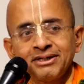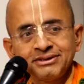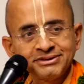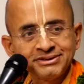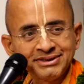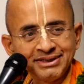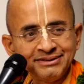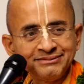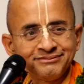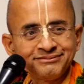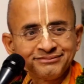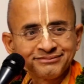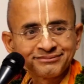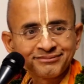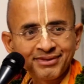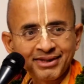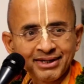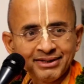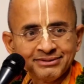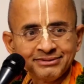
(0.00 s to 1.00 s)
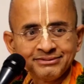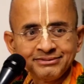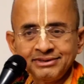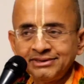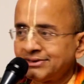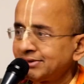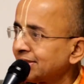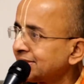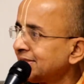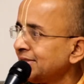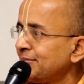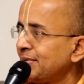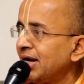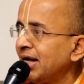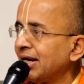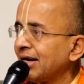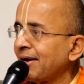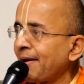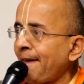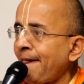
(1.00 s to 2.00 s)
Krishna. Is
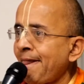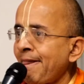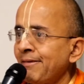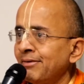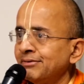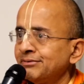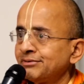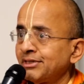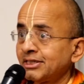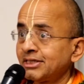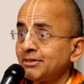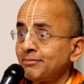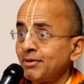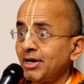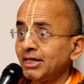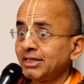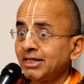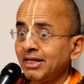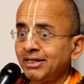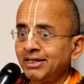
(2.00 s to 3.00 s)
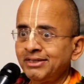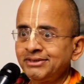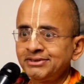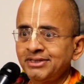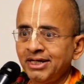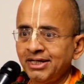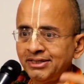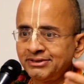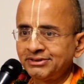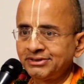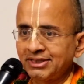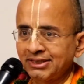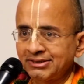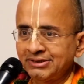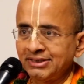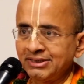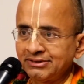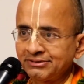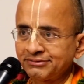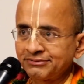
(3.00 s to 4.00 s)
Shaktiman. Shaktiman can enjoy his
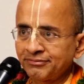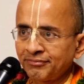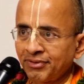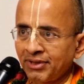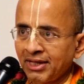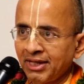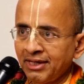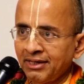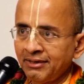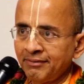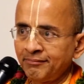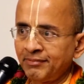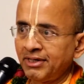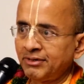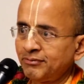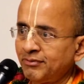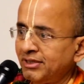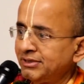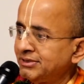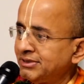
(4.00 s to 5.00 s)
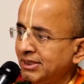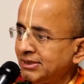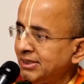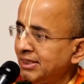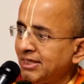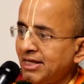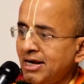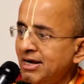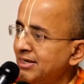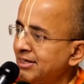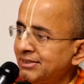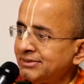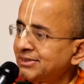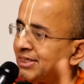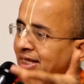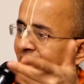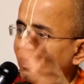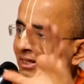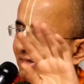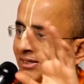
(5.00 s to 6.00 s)
Shaktis. But one Shakti cannot
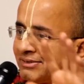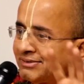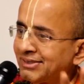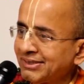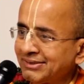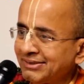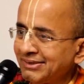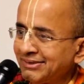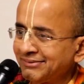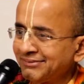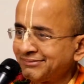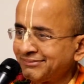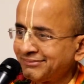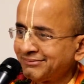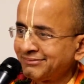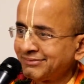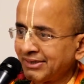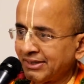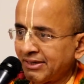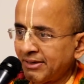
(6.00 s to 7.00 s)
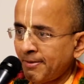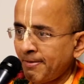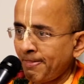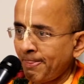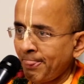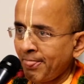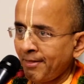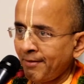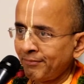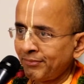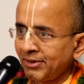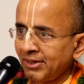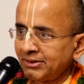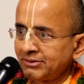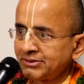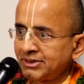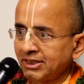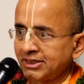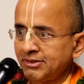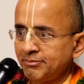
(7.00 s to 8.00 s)
enjoy another Shakti.
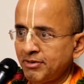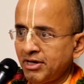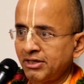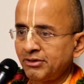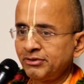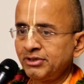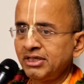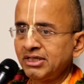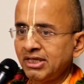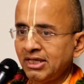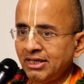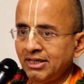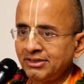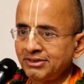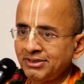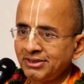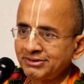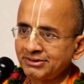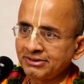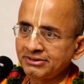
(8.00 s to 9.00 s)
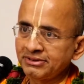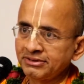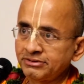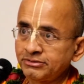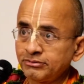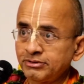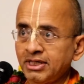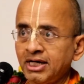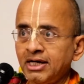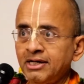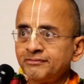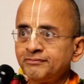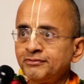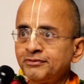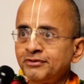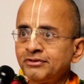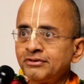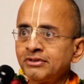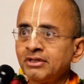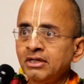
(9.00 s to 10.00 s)
Shaktiman only can enjoy Shakti. So
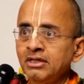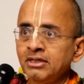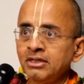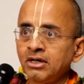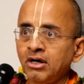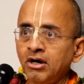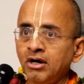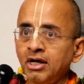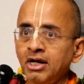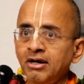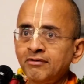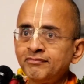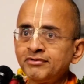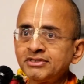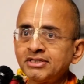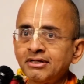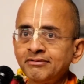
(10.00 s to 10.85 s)
therefore, all of